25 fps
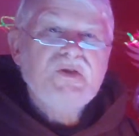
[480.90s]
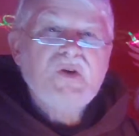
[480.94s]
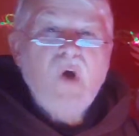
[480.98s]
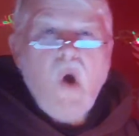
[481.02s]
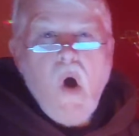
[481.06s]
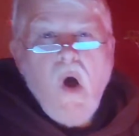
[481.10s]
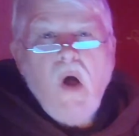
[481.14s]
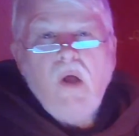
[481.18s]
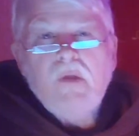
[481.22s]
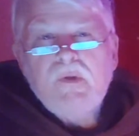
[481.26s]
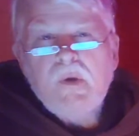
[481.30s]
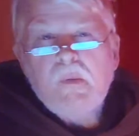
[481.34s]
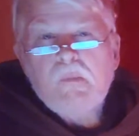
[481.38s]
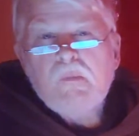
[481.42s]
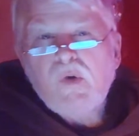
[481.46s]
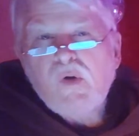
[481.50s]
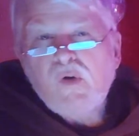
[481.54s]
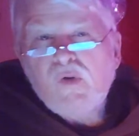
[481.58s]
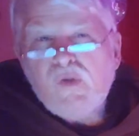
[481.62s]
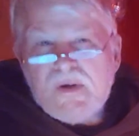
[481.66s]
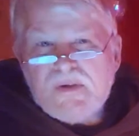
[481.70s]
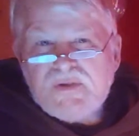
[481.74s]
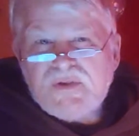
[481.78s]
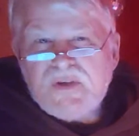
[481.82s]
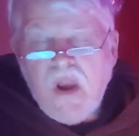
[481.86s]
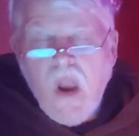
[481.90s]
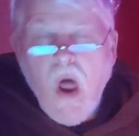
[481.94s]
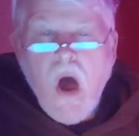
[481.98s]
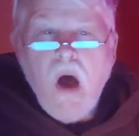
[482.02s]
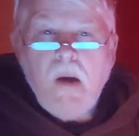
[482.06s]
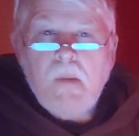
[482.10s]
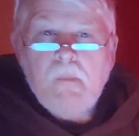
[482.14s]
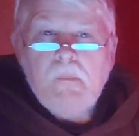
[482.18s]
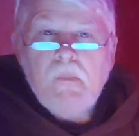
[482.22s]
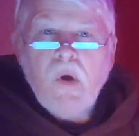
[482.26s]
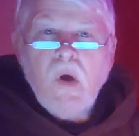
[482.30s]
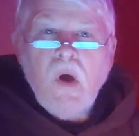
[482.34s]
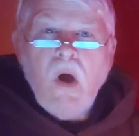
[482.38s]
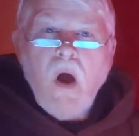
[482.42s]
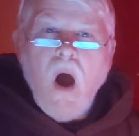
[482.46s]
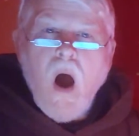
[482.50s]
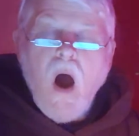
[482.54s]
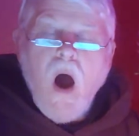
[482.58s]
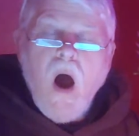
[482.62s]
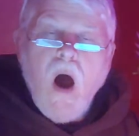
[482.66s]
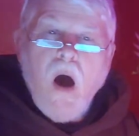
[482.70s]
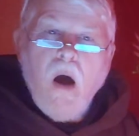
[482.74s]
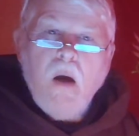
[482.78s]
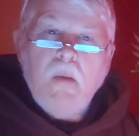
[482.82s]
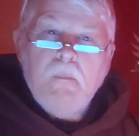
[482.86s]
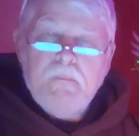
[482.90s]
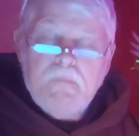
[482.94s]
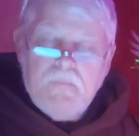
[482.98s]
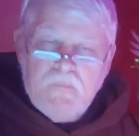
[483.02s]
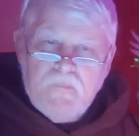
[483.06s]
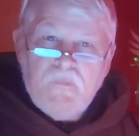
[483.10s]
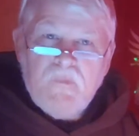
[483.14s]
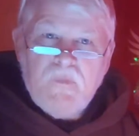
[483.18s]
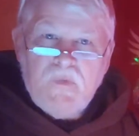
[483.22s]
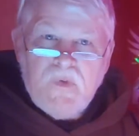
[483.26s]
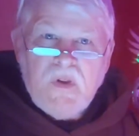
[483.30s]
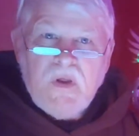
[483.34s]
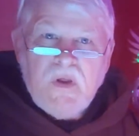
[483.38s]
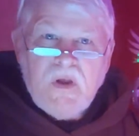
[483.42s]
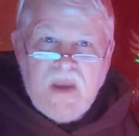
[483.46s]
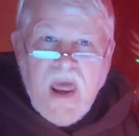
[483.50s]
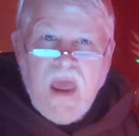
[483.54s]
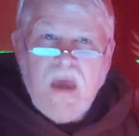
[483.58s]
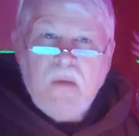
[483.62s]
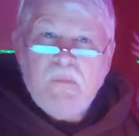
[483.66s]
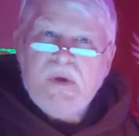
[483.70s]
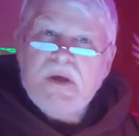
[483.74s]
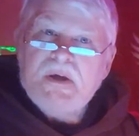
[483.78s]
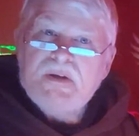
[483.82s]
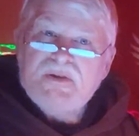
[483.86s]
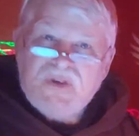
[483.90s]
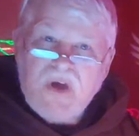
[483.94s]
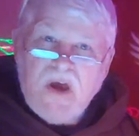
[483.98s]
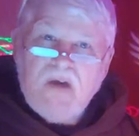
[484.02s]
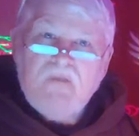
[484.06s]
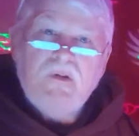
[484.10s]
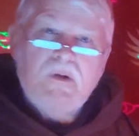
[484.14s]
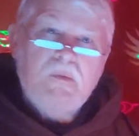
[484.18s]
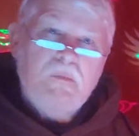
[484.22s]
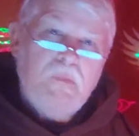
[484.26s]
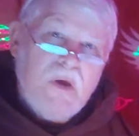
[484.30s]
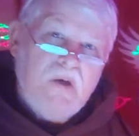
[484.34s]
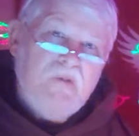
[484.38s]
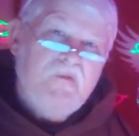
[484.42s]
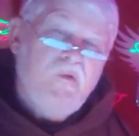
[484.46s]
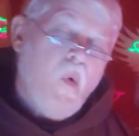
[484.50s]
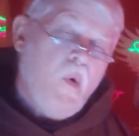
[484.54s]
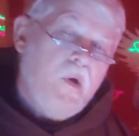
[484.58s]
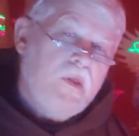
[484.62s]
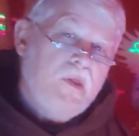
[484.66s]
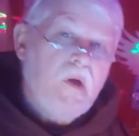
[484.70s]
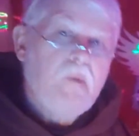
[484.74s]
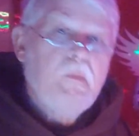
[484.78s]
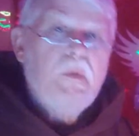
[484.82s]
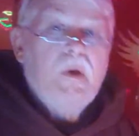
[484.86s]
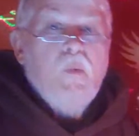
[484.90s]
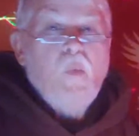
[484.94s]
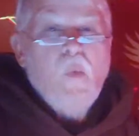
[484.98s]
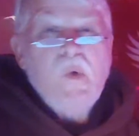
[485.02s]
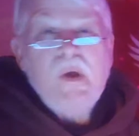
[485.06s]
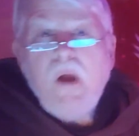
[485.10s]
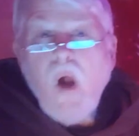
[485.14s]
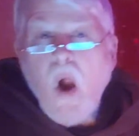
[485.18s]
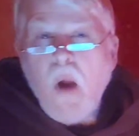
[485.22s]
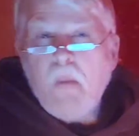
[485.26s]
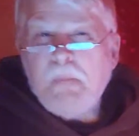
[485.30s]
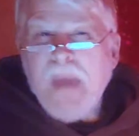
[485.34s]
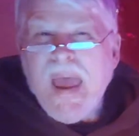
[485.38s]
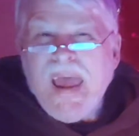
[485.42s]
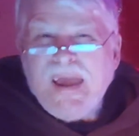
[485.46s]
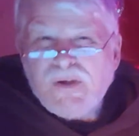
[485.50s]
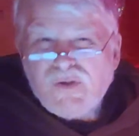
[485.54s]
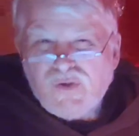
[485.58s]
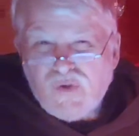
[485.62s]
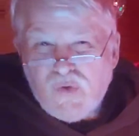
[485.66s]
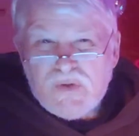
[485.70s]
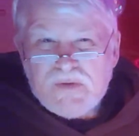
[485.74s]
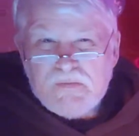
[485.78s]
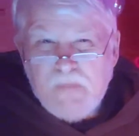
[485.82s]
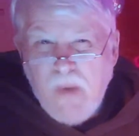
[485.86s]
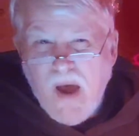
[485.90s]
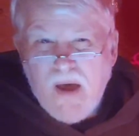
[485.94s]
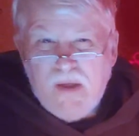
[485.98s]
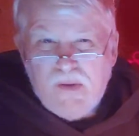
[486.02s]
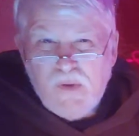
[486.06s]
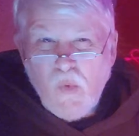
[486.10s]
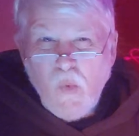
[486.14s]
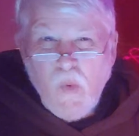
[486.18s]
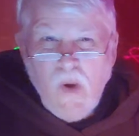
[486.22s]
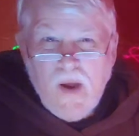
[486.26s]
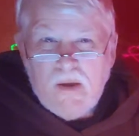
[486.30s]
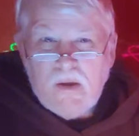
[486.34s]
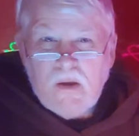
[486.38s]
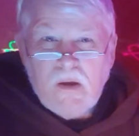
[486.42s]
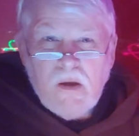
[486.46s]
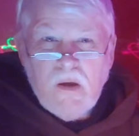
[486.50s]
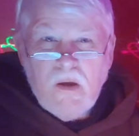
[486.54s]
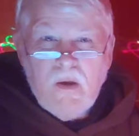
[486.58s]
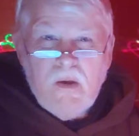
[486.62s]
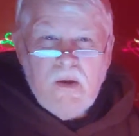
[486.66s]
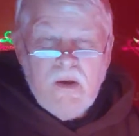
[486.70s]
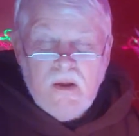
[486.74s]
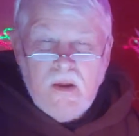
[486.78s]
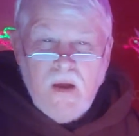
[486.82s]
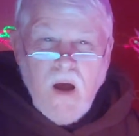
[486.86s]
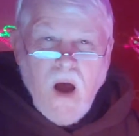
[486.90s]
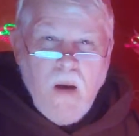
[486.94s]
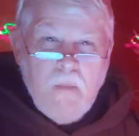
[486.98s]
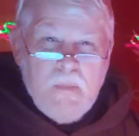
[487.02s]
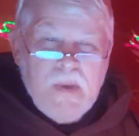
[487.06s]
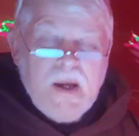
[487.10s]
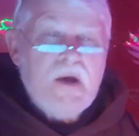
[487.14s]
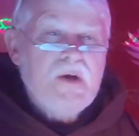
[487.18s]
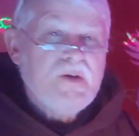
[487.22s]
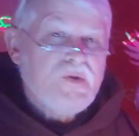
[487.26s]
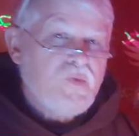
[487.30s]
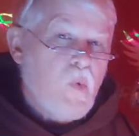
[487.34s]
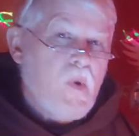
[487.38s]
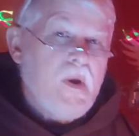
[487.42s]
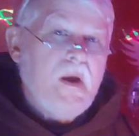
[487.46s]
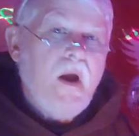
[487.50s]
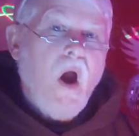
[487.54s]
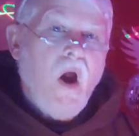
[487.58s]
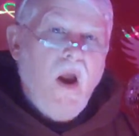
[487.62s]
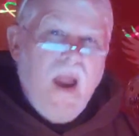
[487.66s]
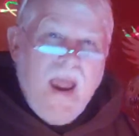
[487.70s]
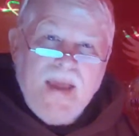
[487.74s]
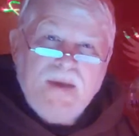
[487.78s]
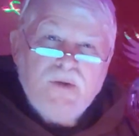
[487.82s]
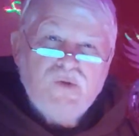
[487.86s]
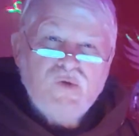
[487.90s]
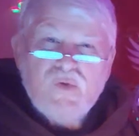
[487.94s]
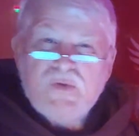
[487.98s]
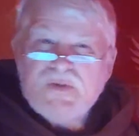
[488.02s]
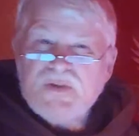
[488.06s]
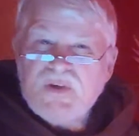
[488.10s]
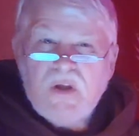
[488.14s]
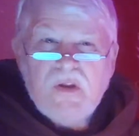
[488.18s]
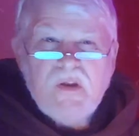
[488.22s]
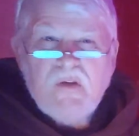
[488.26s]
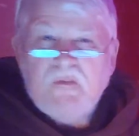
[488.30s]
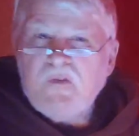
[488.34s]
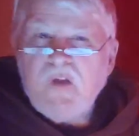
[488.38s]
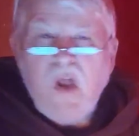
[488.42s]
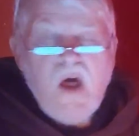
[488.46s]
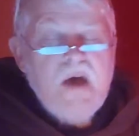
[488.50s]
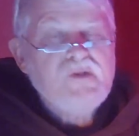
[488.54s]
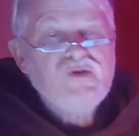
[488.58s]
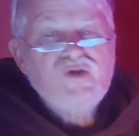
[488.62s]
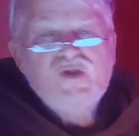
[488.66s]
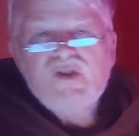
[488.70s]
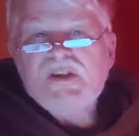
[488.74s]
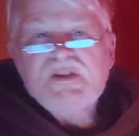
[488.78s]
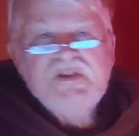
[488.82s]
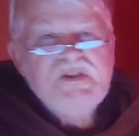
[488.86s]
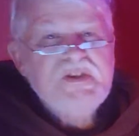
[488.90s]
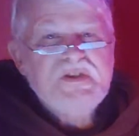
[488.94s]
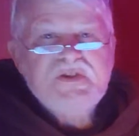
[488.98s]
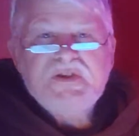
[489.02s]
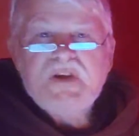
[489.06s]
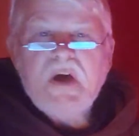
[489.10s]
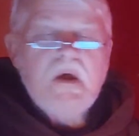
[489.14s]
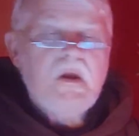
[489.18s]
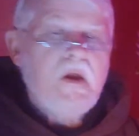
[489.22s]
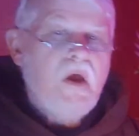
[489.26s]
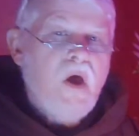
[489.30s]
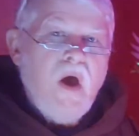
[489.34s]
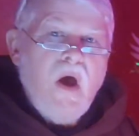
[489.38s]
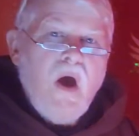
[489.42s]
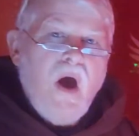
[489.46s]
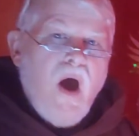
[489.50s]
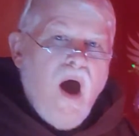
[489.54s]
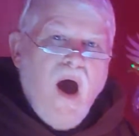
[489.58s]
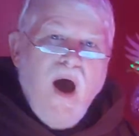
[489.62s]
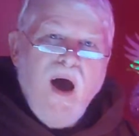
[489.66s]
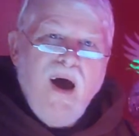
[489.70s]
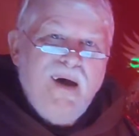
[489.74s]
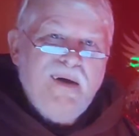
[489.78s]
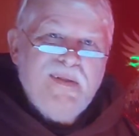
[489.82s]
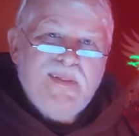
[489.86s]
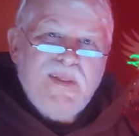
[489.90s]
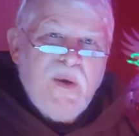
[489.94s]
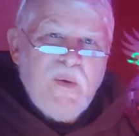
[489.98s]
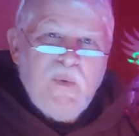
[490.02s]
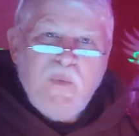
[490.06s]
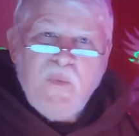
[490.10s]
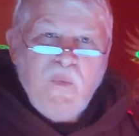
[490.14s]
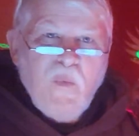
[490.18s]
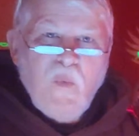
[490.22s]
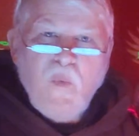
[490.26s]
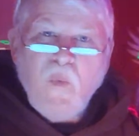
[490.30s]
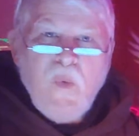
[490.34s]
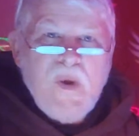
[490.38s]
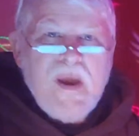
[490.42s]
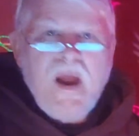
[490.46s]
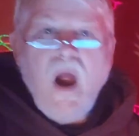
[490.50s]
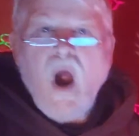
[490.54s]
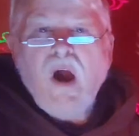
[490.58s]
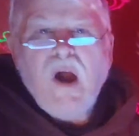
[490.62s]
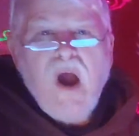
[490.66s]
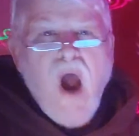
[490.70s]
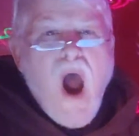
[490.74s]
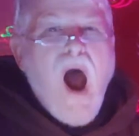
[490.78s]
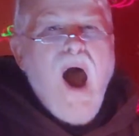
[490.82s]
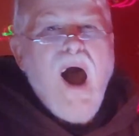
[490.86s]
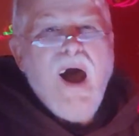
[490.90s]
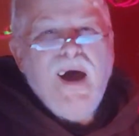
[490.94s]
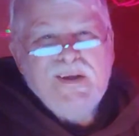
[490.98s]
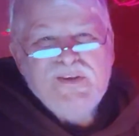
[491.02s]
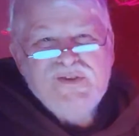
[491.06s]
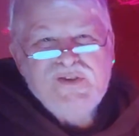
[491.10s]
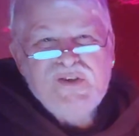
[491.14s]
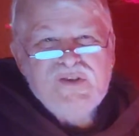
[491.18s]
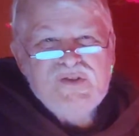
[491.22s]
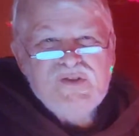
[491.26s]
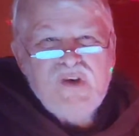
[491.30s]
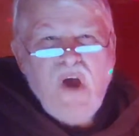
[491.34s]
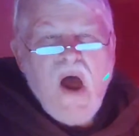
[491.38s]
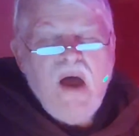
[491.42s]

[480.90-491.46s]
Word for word: has called them Chrislam, uh, the name He has given me for them. And we are angels, by the way uh, because we are angels in the flesh. Jesus said uh, that we are gods in